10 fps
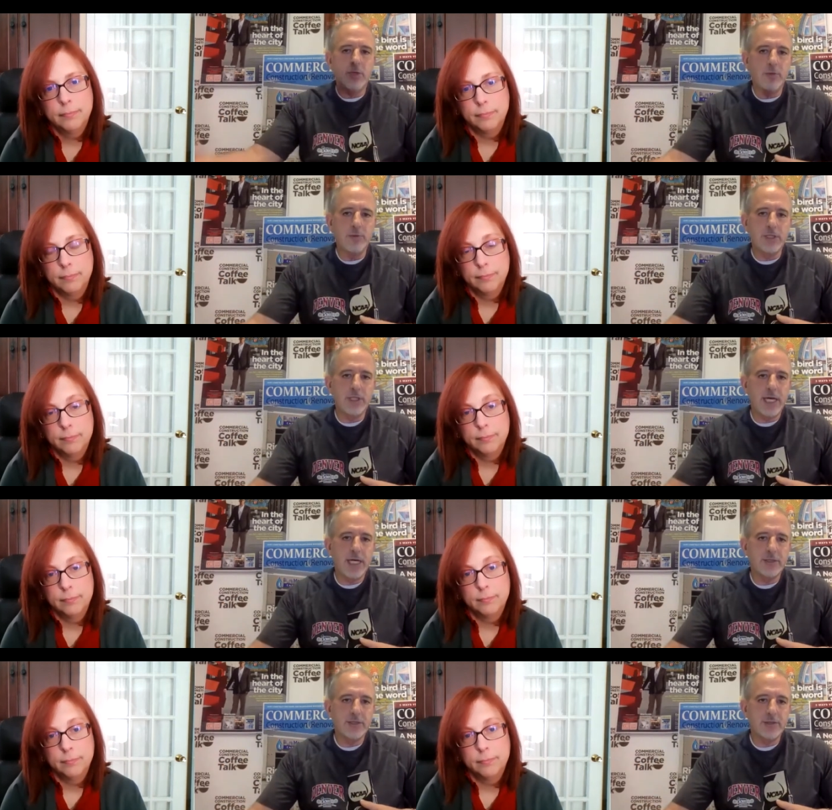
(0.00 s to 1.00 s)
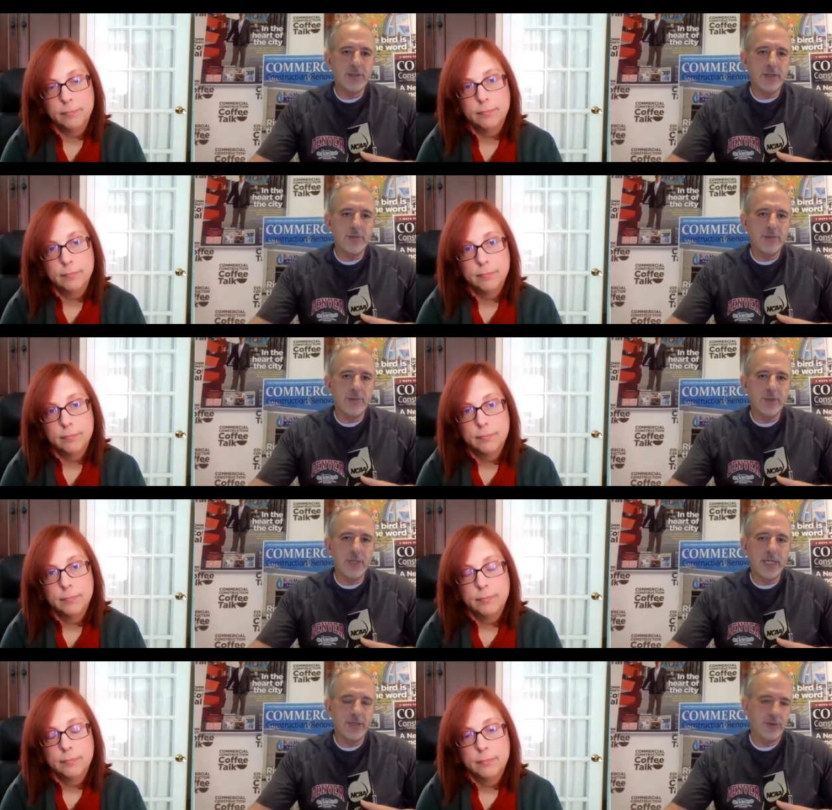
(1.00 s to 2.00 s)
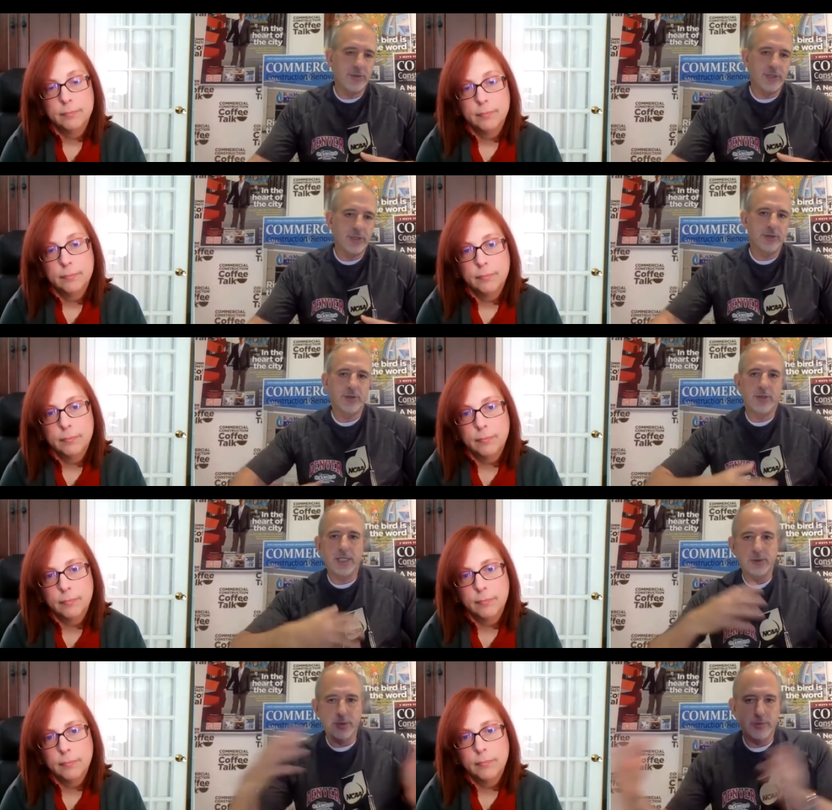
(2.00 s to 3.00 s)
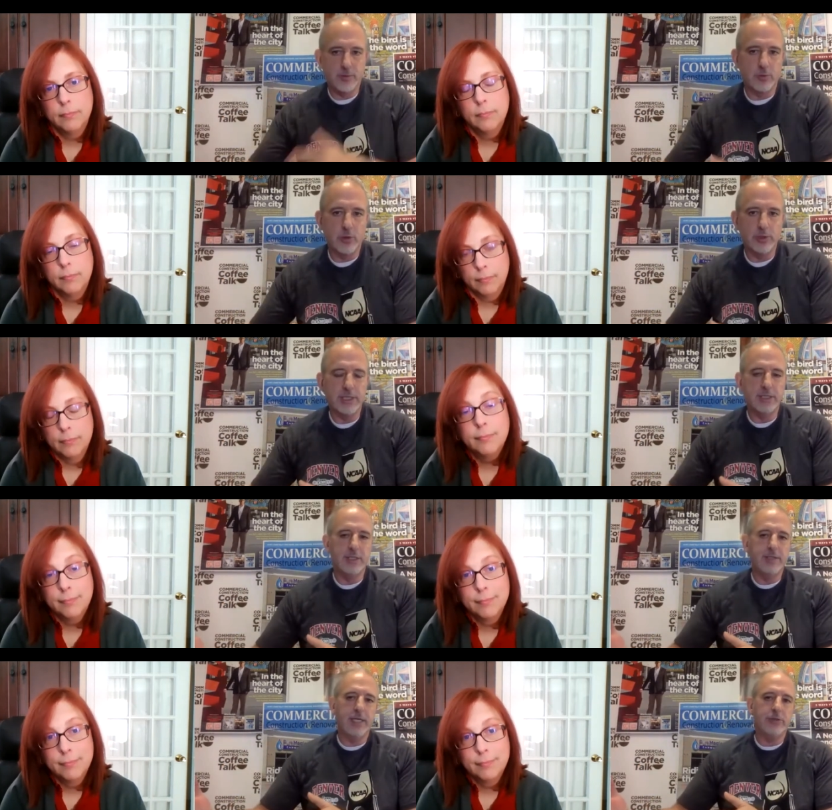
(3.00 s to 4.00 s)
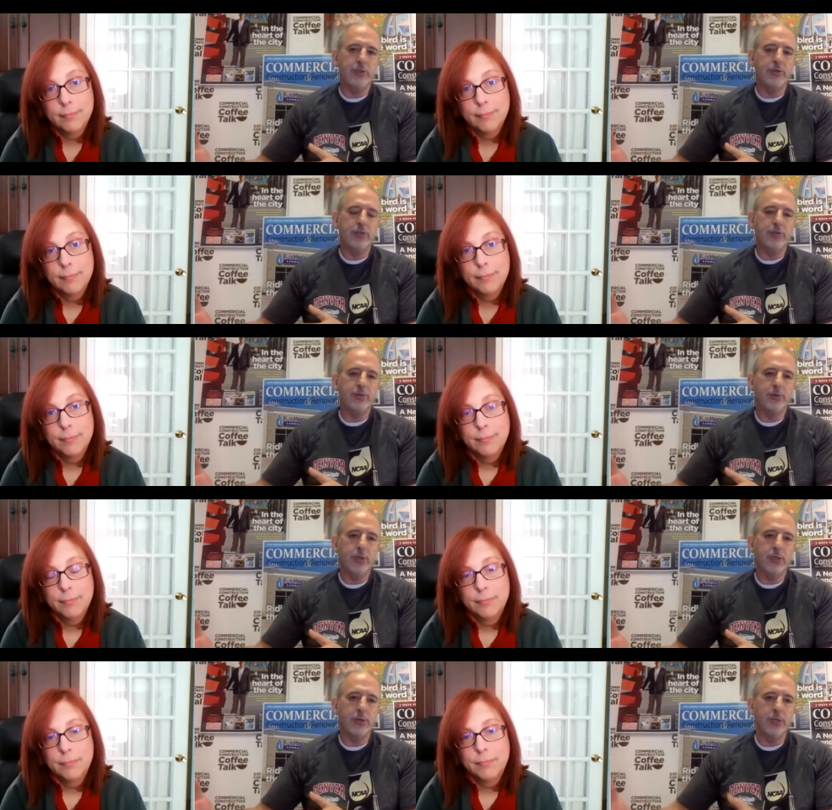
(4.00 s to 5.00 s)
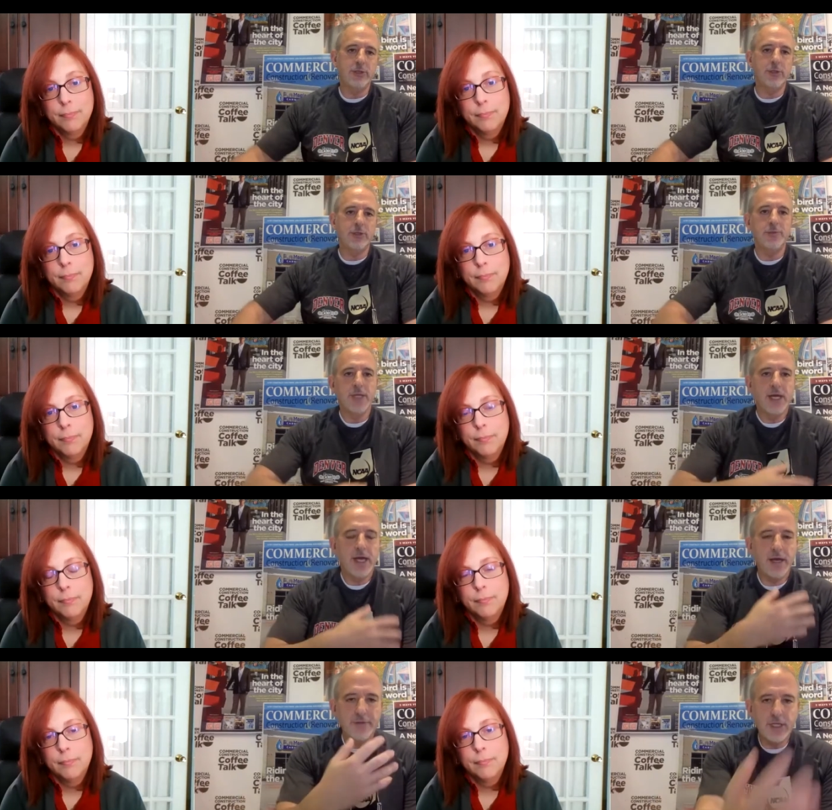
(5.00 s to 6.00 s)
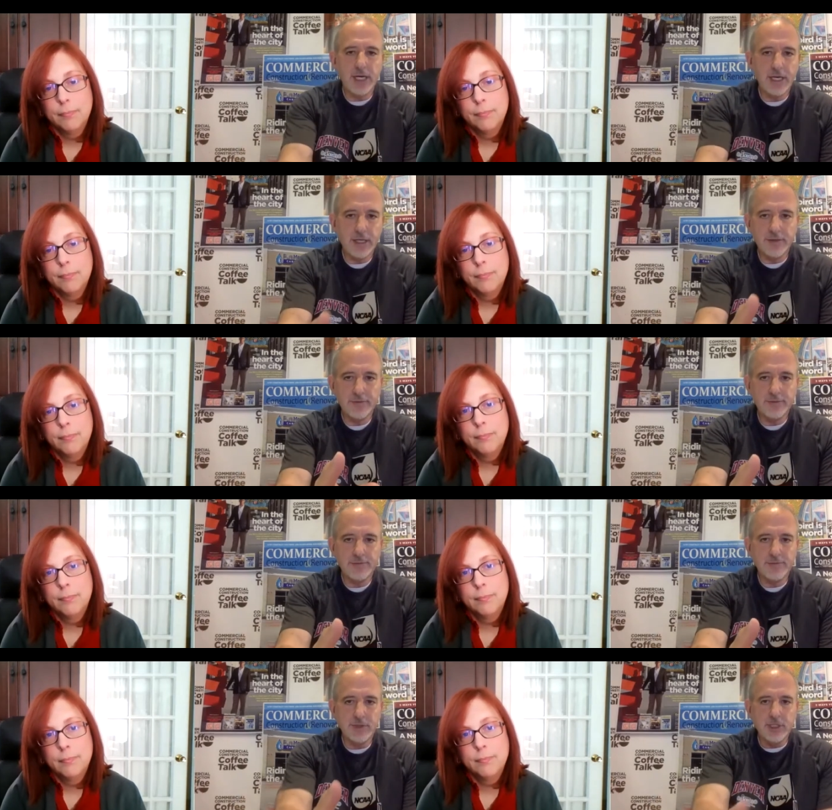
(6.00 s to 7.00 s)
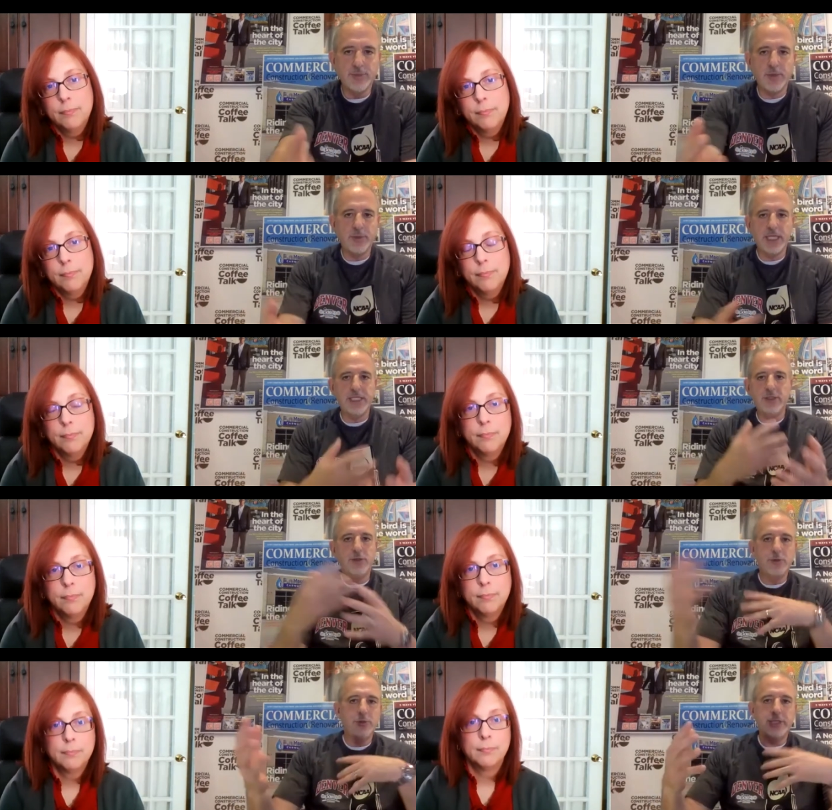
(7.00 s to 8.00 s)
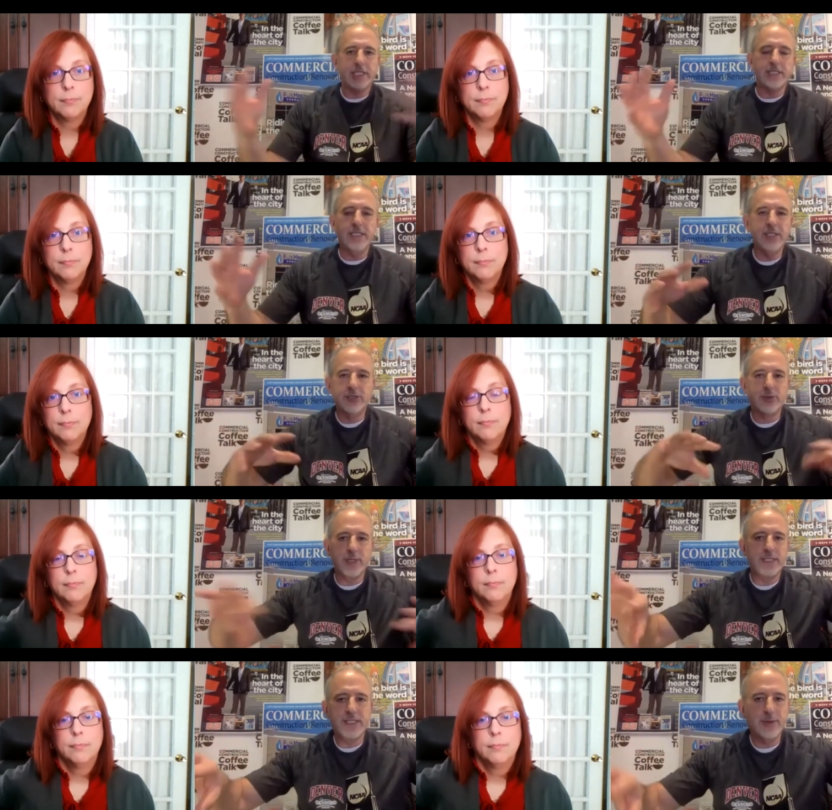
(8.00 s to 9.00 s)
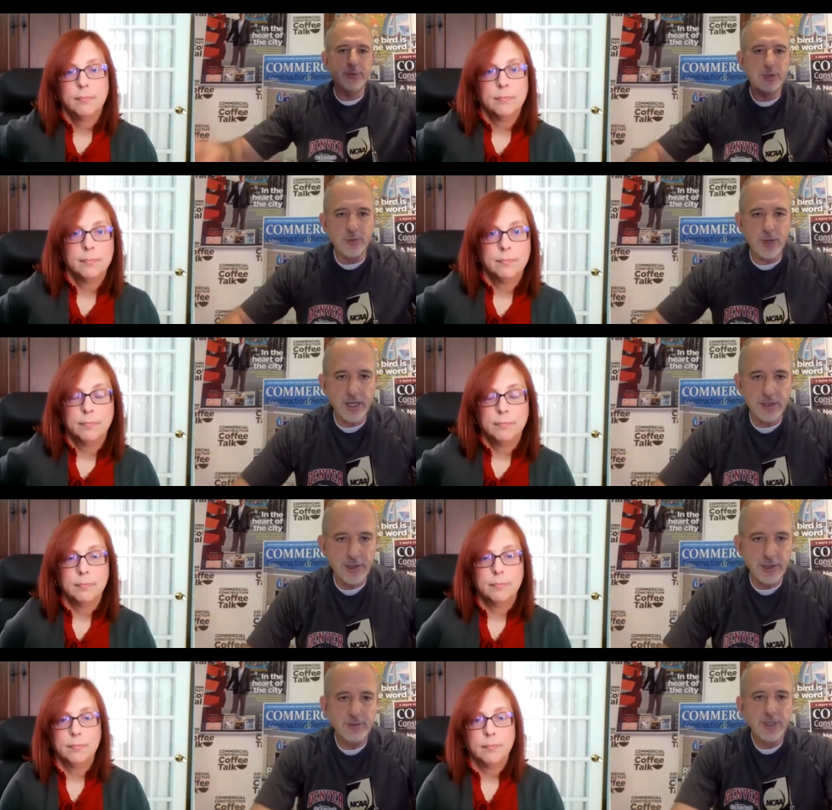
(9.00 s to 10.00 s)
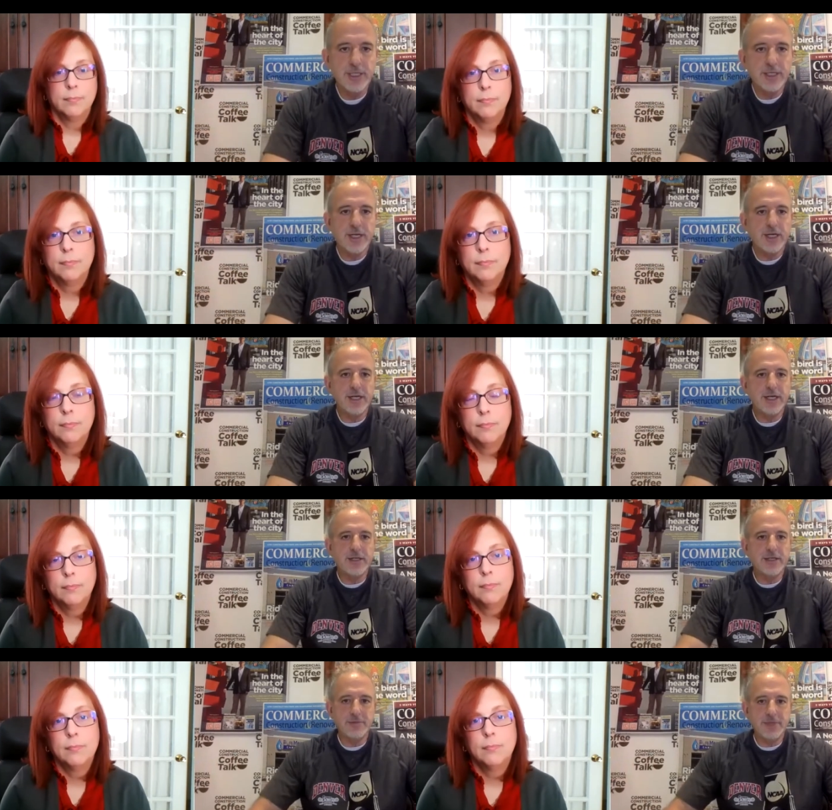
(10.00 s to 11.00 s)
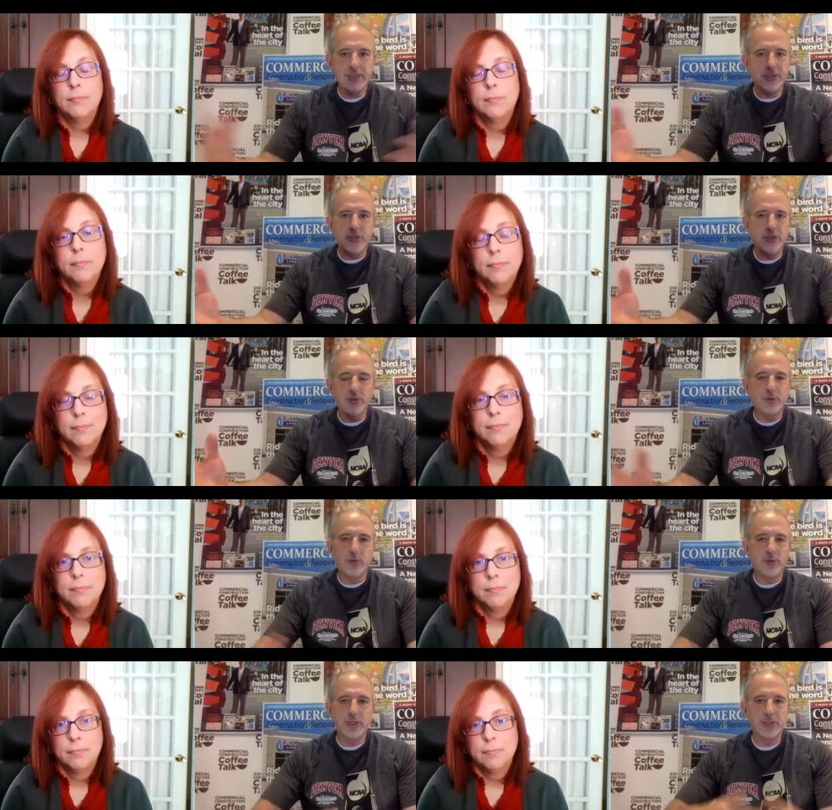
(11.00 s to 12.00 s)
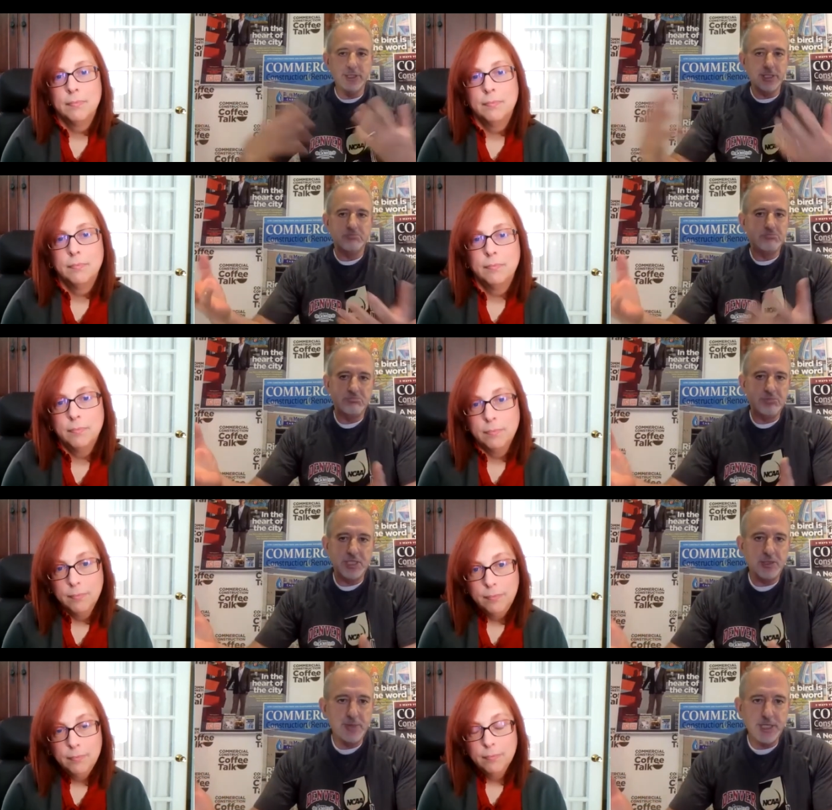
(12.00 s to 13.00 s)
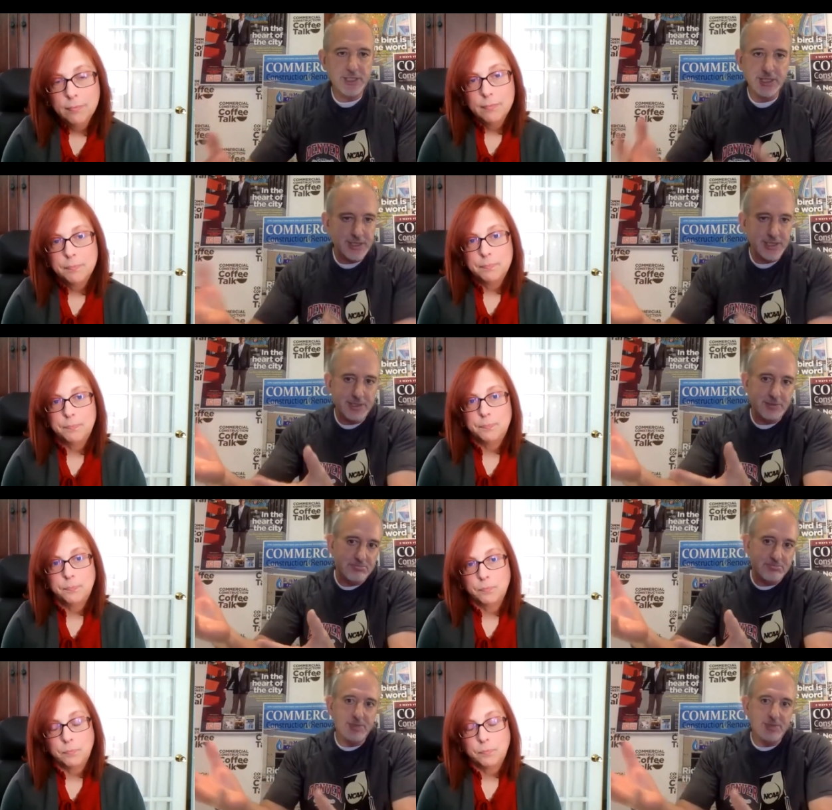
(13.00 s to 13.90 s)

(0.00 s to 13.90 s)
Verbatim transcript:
Speaker 1: over the last, you know, through the last two years, or as we were rolling into now Q2 of 2022, have you have come up with any new techniques or anything with terrazzo uh, that's new, or is it you know basically